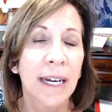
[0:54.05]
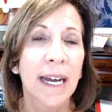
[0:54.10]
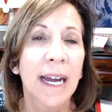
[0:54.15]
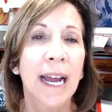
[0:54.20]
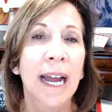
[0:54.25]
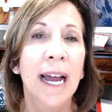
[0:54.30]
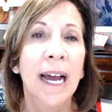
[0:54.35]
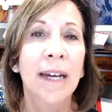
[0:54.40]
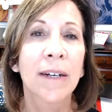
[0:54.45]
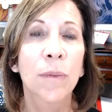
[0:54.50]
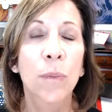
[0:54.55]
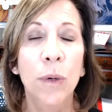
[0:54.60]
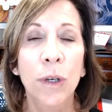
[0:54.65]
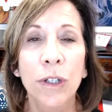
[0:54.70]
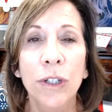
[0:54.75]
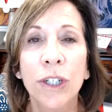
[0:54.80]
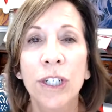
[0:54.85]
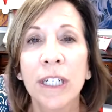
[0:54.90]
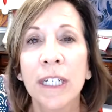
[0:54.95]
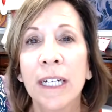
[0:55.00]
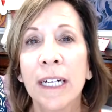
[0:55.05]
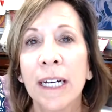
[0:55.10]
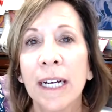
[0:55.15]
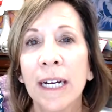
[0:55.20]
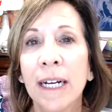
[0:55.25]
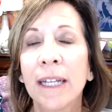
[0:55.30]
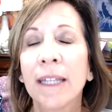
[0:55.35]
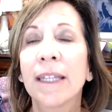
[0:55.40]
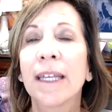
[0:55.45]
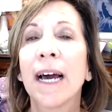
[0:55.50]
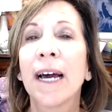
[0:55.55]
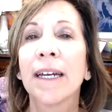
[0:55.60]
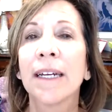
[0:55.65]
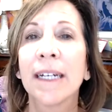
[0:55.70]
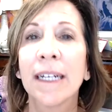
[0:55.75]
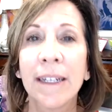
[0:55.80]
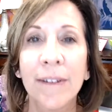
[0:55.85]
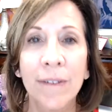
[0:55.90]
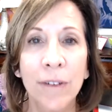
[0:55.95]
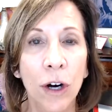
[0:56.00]
and we're seeing that
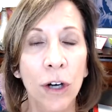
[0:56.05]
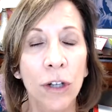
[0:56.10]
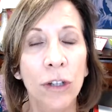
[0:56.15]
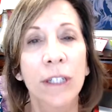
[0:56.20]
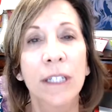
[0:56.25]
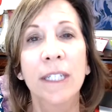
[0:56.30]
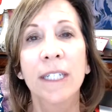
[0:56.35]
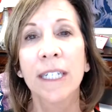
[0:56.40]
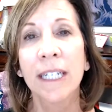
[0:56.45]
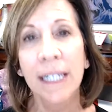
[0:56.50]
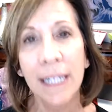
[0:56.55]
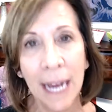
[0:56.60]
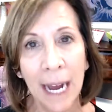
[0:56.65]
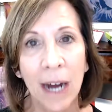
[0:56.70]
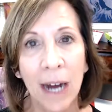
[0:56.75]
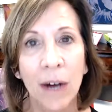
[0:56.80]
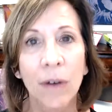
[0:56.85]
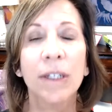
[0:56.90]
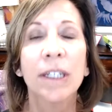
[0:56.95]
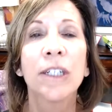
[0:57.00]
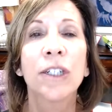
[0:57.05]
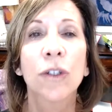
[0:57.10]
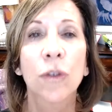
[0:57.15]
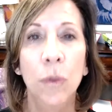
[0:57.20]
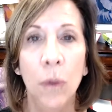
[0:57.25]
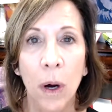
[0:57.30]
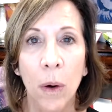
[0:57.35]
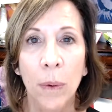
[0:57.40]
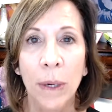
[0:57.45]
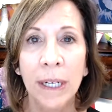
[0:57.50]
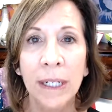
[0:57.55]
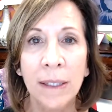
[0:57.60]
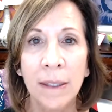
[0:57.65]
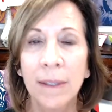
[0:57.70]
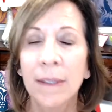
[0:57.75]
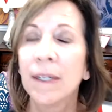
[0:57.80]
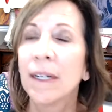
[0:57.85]
even our listing count is growing.